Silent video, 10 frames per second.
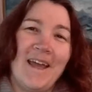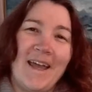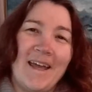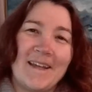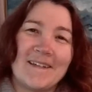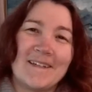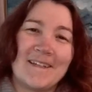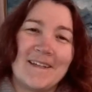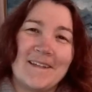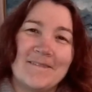and
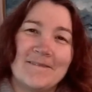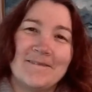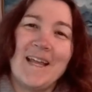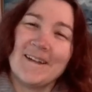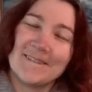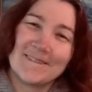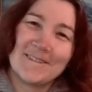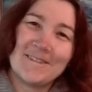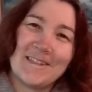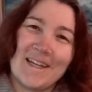yeah,
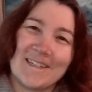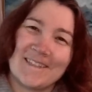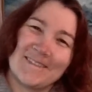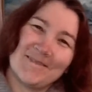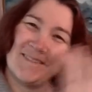good luck.